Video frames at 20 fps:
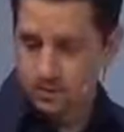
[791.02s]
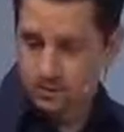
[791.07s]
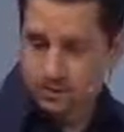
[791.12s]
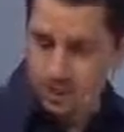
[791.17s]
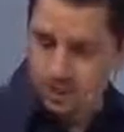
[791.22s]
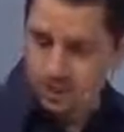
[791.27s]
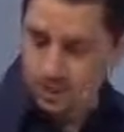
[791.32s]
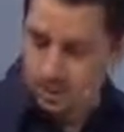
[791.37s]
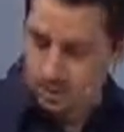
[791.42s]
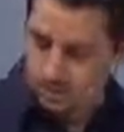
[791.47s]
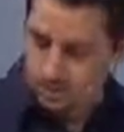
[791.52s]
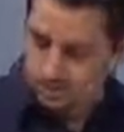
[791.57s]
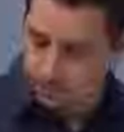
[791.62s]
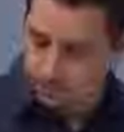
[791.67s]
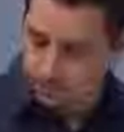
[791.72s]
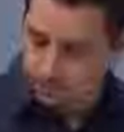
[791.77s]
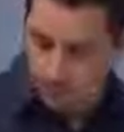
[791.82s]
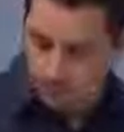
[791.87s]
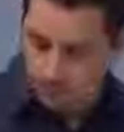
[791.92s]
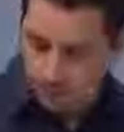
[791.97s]
is not.
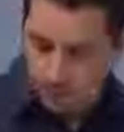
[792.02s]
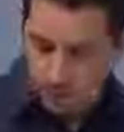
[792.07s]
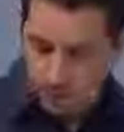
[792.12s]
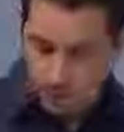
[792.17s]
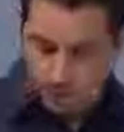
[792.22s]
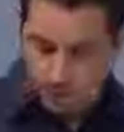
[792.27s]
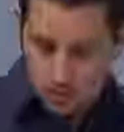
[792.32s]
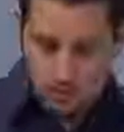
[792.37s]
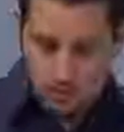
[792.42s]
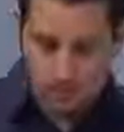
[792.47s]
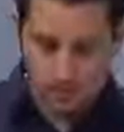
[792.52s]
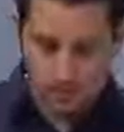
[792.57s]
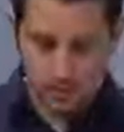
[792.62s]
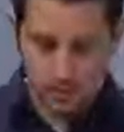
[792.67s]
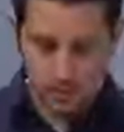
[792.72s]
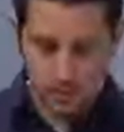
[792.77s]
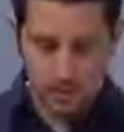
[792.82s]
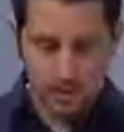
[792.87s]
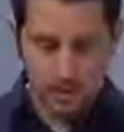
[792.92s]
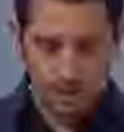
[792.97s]
You can
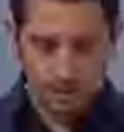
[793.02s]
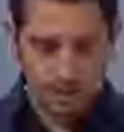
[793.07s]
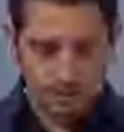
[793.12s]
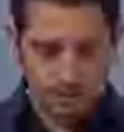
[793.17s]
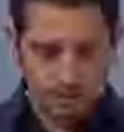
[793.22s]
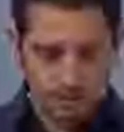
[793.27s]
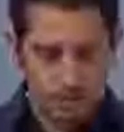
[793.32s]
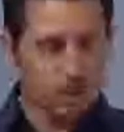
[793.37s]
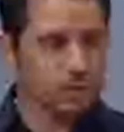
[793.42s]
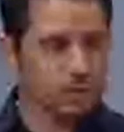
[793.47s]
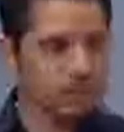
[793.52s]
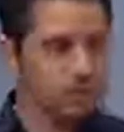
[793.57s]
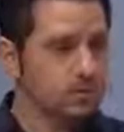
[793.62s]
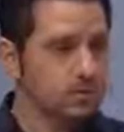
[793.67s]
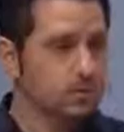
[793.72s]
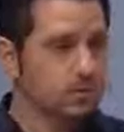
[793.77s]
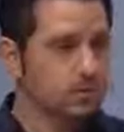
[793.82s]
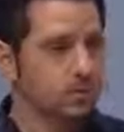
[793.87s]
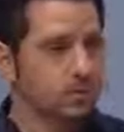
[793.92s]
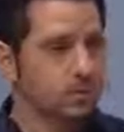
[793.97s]
see that I've docked a
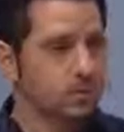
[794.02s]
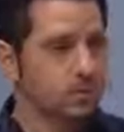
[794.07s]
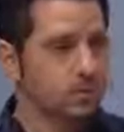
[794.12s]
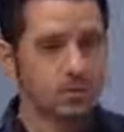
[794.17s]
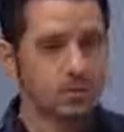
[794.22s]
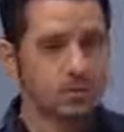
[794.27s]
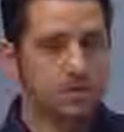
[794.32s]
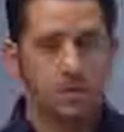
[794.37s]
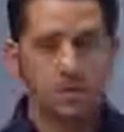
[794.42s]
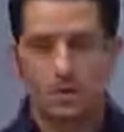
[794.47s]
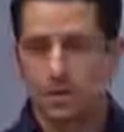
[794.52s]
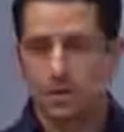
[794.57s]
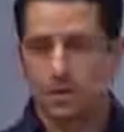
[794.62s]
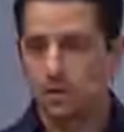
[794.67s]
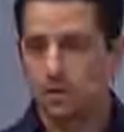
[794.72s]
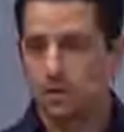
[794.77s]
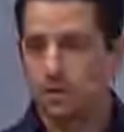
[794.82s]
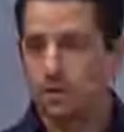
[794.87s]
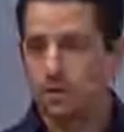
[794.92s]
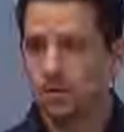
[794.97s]
Surface
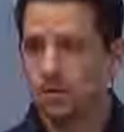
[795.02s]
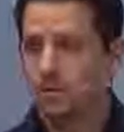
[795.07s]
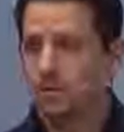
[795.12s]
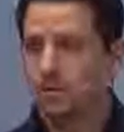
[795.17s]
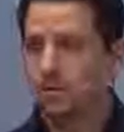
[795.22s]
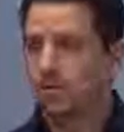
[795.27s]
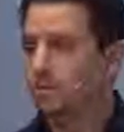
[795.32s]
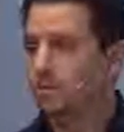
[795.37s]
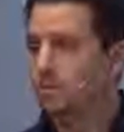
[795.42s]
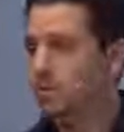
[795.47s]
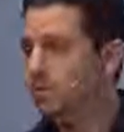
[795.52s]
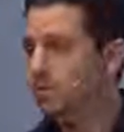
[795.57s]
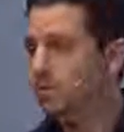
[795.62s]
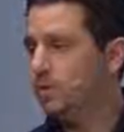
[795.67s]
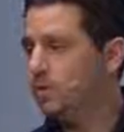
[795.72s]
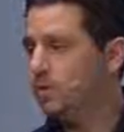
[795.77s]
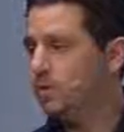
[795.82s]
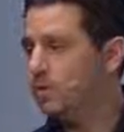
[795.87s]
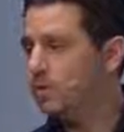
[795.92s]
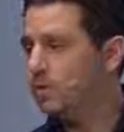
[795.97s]
here. The
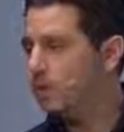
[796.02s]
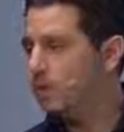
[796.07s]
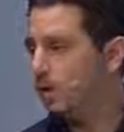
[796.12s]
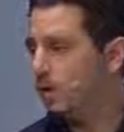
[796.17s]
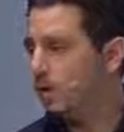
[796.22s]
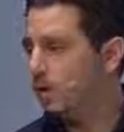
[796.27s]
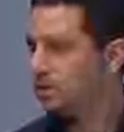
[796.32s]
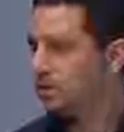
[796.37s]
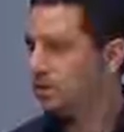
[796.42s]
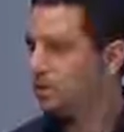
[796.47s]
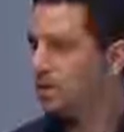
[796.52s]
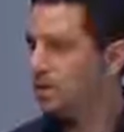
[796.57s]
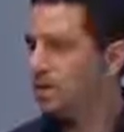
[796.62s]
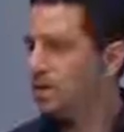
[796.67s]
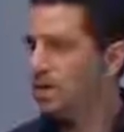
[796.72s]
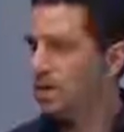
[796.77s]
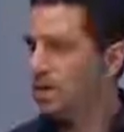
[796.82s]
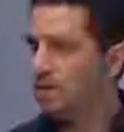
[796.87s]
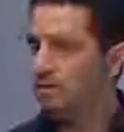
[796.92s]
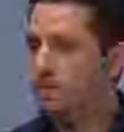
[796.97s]
beauty of this product is
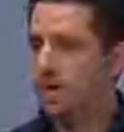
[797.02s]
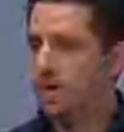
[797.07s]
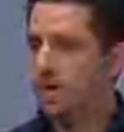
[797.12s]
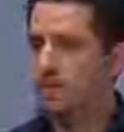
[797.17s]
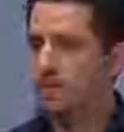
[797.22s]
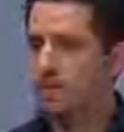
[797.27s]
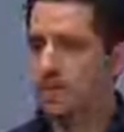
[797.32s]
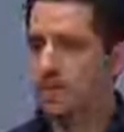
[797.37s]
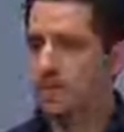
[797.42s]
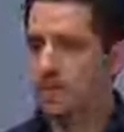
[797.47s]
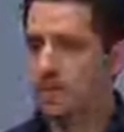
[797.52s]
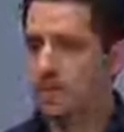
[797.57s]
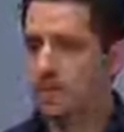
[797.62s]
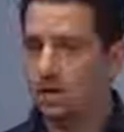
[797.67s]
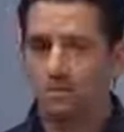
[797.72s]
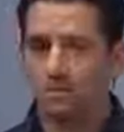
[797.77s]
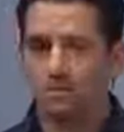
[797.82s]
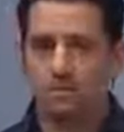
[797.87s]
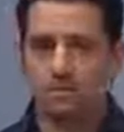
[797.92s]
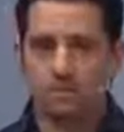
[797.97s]
I never had to take
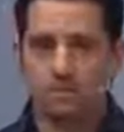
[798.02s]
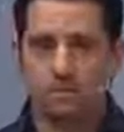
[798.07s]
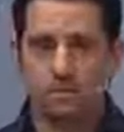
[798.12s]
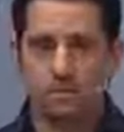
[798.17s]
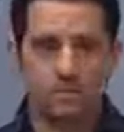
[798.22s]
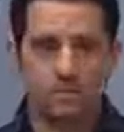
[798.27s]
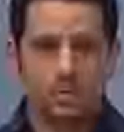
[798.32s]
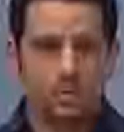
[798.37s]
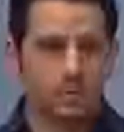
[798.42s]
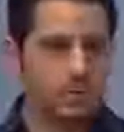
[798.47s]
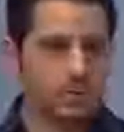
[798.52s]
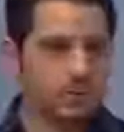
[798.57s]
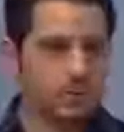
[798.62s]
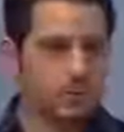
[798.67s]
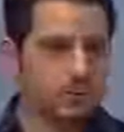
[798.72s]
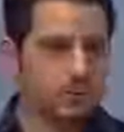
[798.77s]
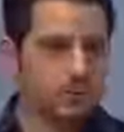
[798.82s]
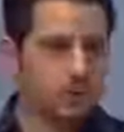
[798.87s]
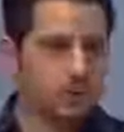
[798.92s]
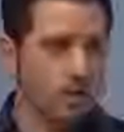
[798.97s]
off my
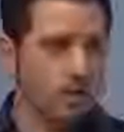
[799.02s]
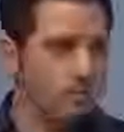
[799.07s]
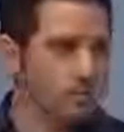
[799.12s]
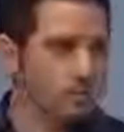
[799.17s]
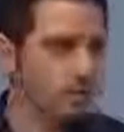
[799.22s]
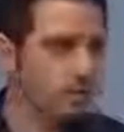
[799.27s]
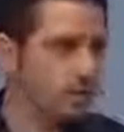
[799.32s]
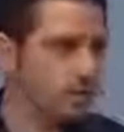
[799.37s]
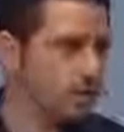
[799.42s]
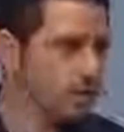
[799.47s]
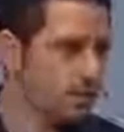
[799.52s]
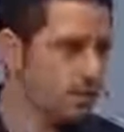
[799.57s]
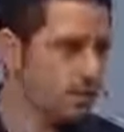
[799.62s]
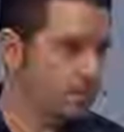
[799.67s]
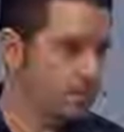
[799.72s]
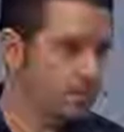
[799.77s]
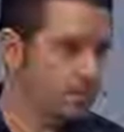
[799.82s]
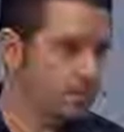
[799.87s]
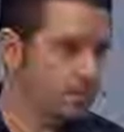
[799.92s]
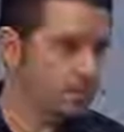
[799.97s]
touch cover, my
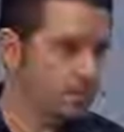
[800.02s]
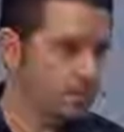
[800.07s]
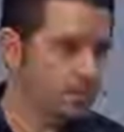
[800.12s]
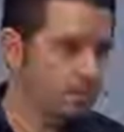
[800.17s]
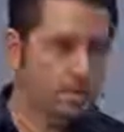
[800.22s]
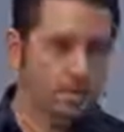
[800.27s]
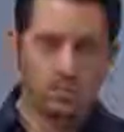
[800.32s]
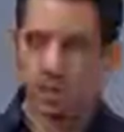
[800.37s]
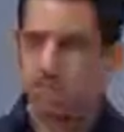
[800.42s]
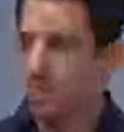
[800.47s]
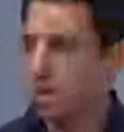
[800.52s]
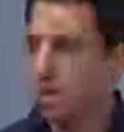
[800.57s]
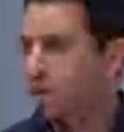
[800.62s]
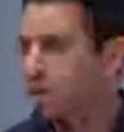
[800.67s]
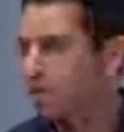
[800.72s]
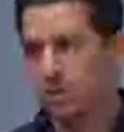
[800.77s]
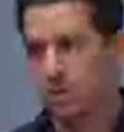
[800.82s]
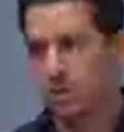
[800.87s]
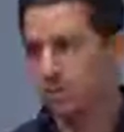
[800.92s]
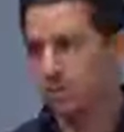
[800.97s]
type cover, my
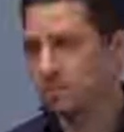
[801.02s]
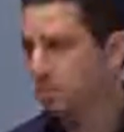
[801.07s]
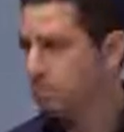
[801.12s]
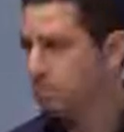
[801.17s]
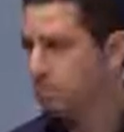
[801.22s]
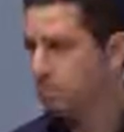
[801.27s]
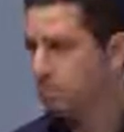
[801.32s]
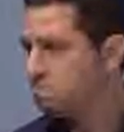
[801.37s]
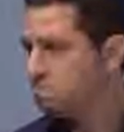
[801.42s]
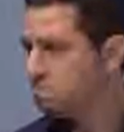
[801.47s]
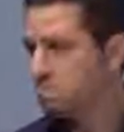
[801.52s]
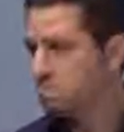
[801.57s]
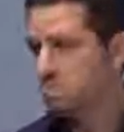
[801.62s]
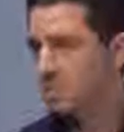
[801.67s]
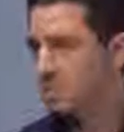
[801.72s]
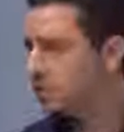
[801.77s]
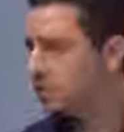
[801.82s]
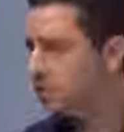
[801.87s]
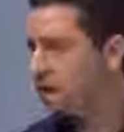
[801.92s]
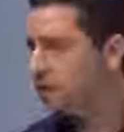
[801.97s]
power cover.
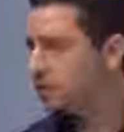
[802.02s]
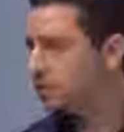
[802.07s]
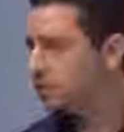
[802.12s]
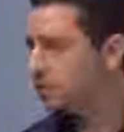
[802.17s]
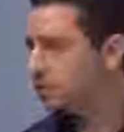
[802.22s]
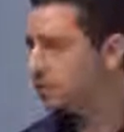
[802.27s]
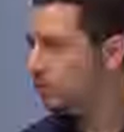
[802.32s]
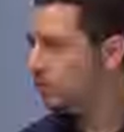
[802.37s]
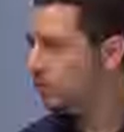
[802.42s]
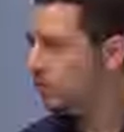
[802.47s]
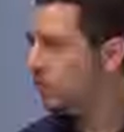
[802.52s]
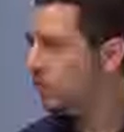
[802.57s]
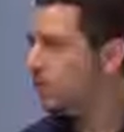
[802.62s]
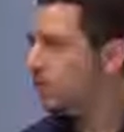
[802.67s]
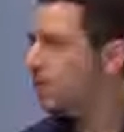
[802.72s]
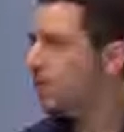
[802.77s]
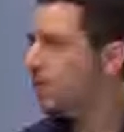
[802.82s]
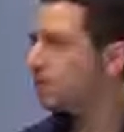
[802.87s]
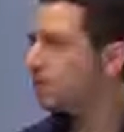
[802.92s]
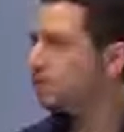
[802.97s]
Never had to,
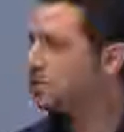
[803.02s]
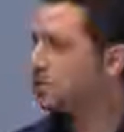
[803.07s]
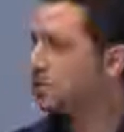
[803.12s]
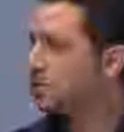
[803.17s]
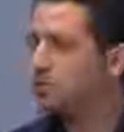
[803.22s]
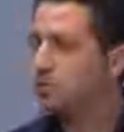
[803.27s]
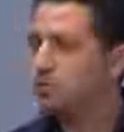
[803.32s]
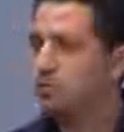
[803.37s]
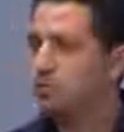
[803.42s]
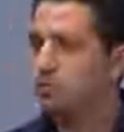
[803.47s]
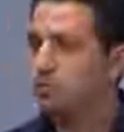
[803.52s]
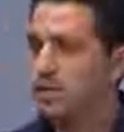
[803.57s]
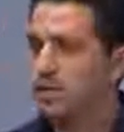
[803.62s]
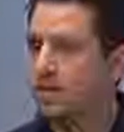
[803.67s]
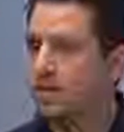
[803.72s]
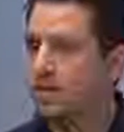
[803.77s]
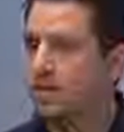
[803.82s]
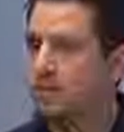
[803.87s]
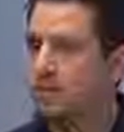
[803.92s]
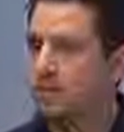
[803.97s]
because it clicks right
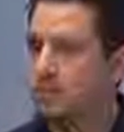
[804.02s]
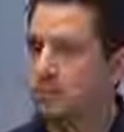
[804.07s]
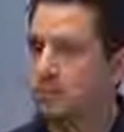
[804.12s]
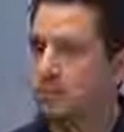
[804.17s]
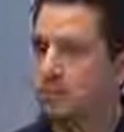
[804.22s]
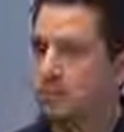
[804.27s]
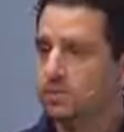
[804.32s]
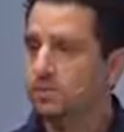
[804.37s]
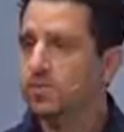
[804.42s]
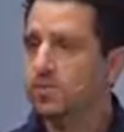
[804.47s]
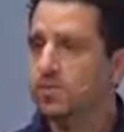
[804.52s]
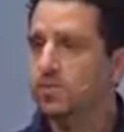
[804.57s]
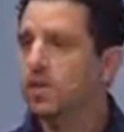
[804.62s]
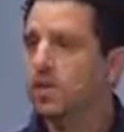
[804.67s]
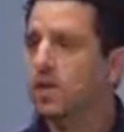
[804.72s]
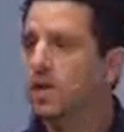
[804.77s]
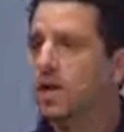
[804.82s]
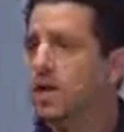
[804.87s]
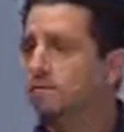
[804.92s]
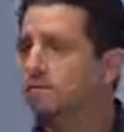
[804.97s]
in seamlessly.
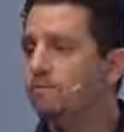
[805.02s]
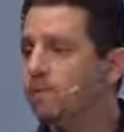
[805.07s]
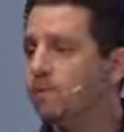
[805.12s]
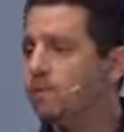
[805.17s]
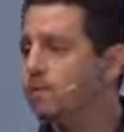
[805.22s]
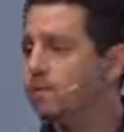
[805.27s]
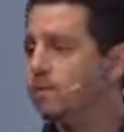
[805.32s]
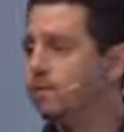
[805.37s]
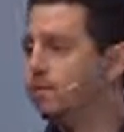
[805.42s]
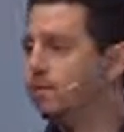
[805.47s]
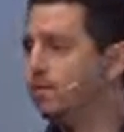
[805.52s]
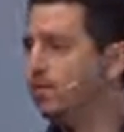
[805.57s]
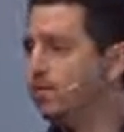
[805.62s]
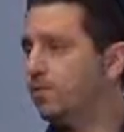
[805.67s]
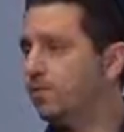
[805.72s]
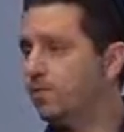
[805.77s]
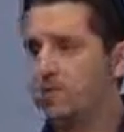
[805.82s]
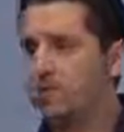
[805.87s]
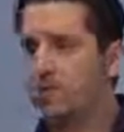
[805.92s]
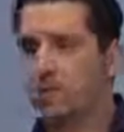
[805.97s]
Every detail
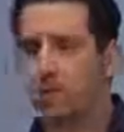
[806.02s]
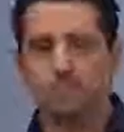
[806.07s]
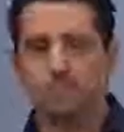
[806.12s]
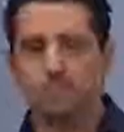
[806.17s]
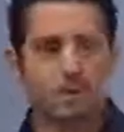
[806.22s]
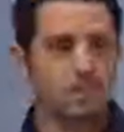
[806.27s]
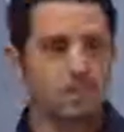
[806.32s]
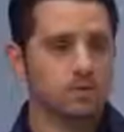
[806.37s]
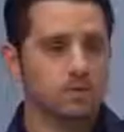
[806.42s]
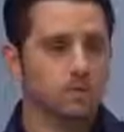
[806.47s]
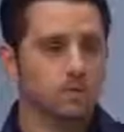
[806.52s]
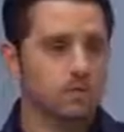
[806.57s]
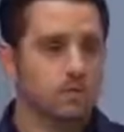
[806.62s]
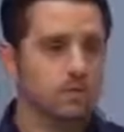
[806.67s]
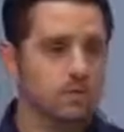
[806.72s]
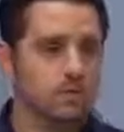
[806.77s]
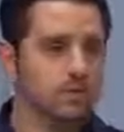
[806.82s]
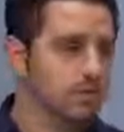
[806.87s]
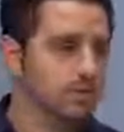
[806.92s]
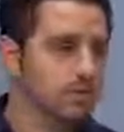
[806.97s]
thought about by the
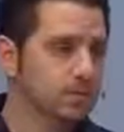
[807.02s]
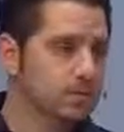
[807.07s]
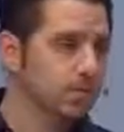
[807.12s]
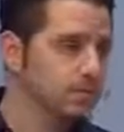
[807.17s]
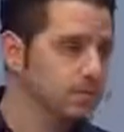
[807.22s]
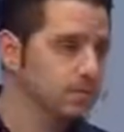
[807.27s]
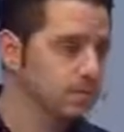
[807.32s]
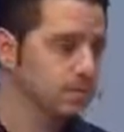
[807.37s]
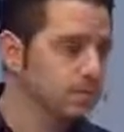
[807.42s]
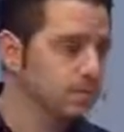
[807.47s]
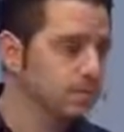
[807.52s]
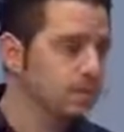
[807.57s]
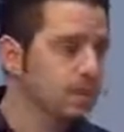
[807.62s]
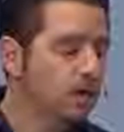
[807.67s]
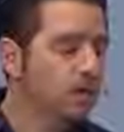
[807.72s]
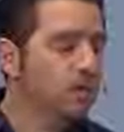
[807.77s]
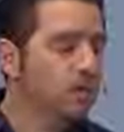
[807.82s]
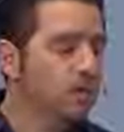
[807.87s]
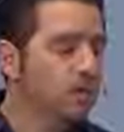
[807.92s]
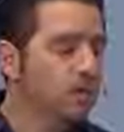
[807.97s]
Surface design team,
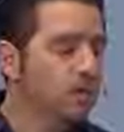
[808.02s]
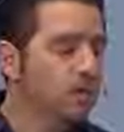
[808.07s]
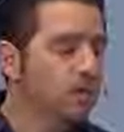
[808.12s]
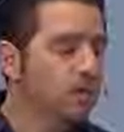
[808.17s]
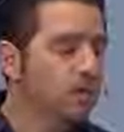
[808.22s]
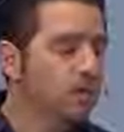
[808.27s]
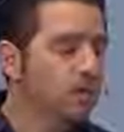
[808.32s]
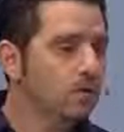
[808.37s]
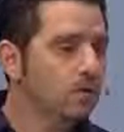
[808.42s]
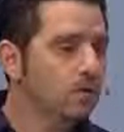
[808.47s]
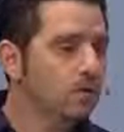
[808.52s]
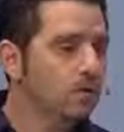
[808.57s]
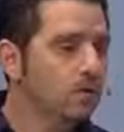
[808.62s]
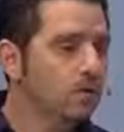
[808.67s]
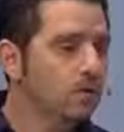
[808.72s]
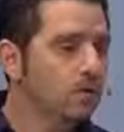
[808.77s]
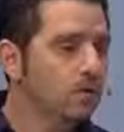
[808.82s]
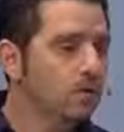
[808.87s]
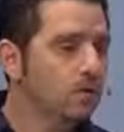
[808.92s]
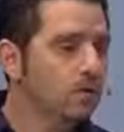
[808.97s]
really
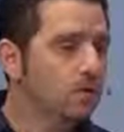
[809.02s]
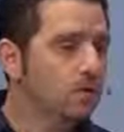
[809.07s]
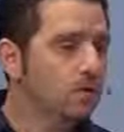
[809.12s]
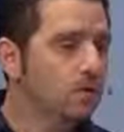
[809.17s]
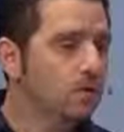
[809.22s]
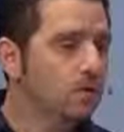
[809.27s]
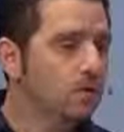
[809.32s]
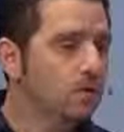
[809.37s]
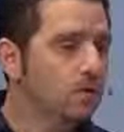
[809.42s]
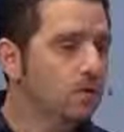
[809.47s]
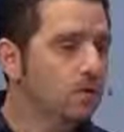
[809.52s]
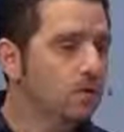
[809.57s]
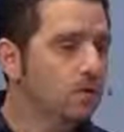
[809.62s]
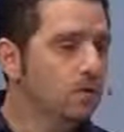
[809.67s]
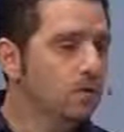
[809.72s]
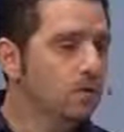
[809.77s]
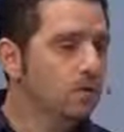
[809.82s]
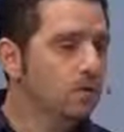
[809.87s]
thinking about